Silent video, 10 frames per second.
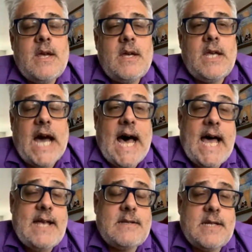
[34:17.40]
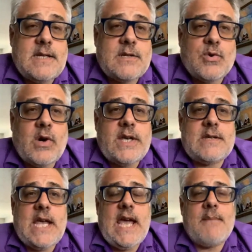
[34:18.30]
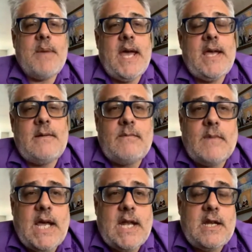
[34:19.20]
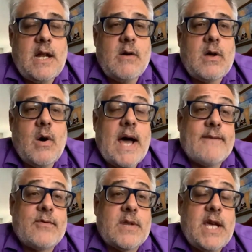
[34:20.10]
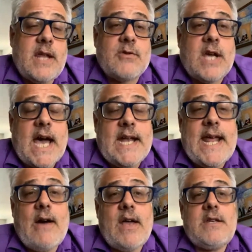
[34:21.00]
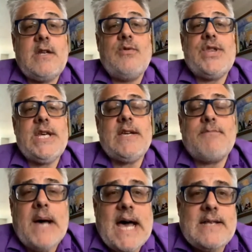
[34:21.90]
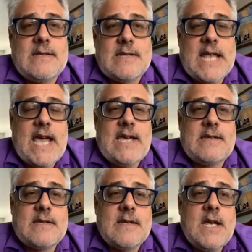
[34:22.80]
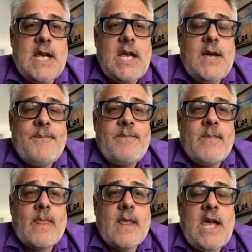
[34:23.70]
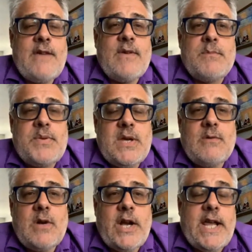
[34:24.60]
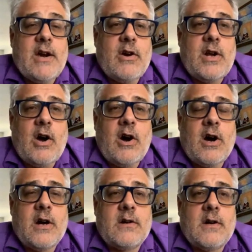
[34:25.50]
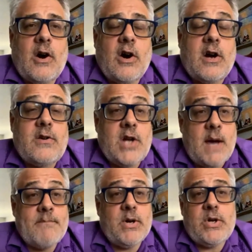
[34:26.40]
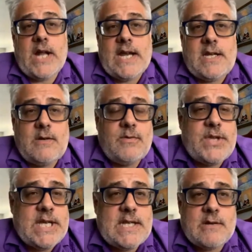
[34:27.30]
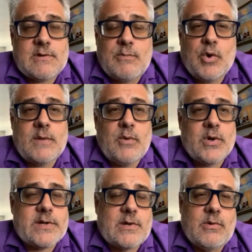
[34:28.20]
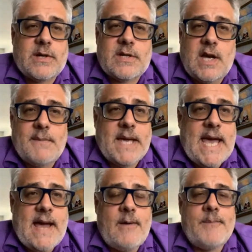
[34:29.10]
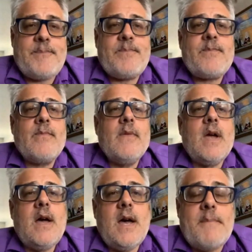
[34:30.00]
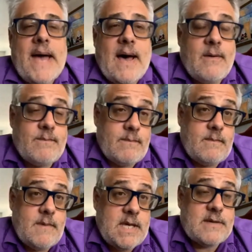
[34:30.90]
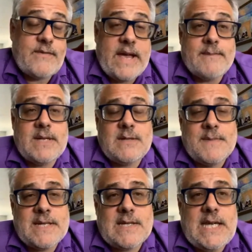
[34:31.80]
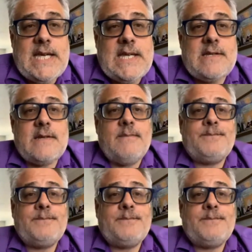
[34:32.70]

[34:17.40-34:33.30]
guy to destroy his campaign and you don't go after the other guy. Now, I do think Biden's days of impunity are numbered. I do think there's more and more stories coming out about his family's misdeeds.